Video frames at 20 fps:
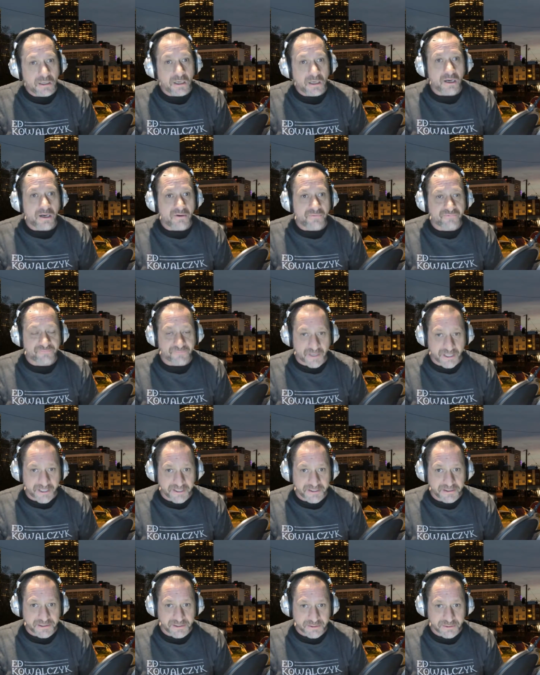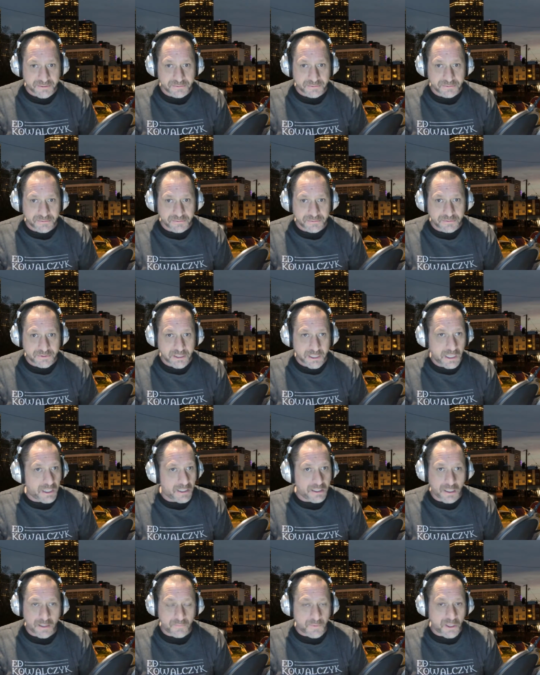A fight. And
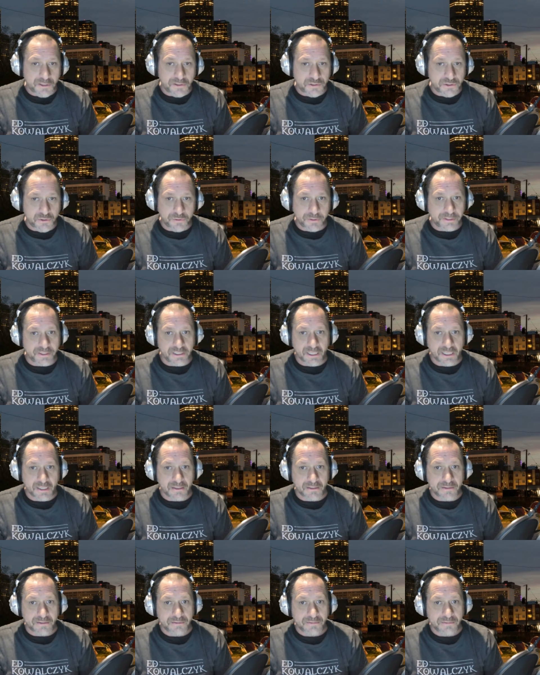I'm not doing that.